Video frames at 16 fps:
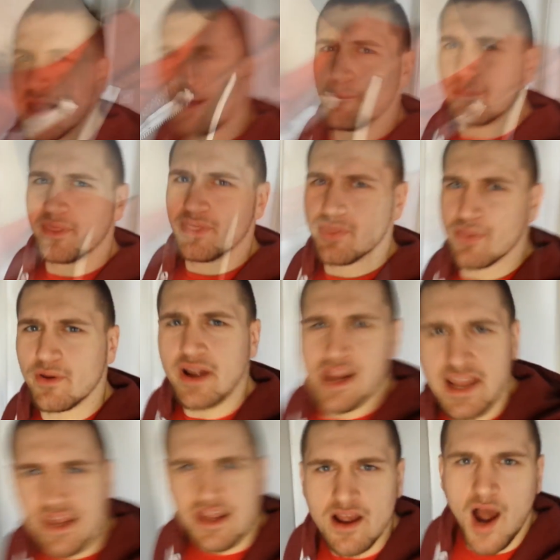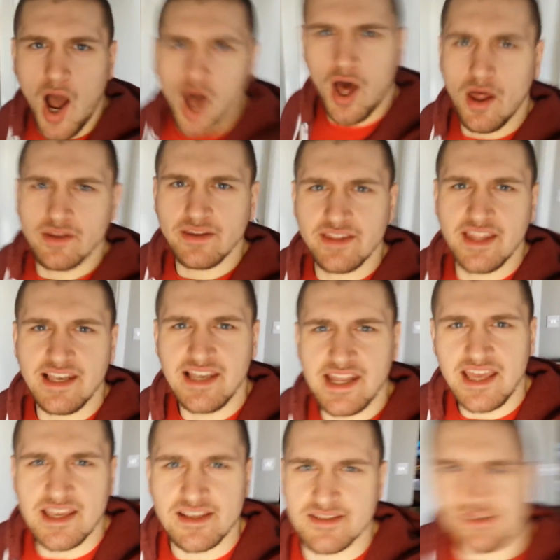Number 3 on
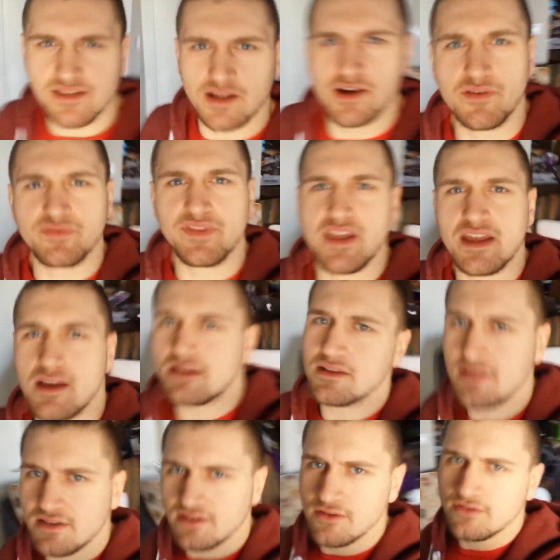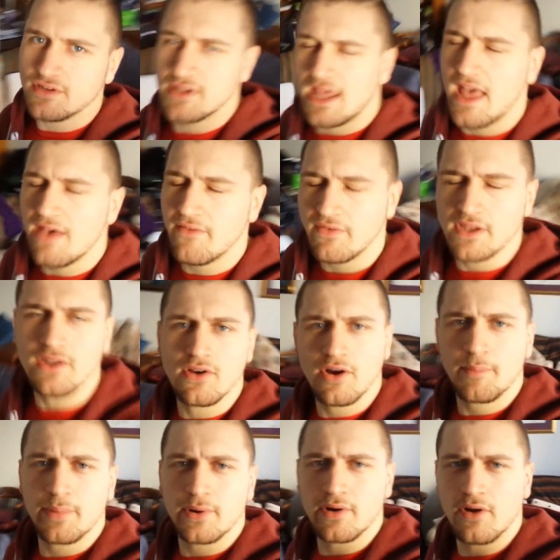the list of things you should have
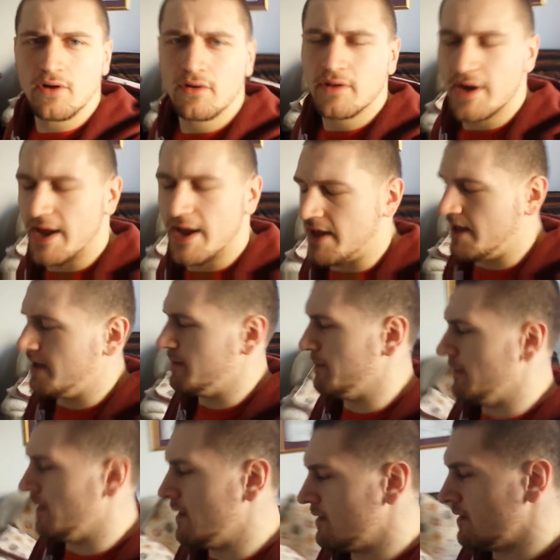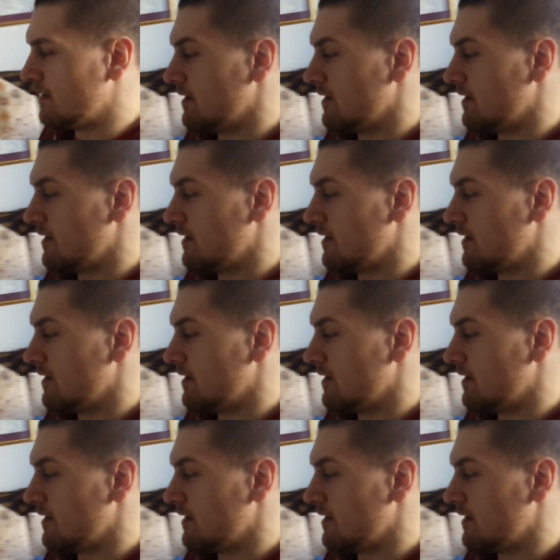in your program.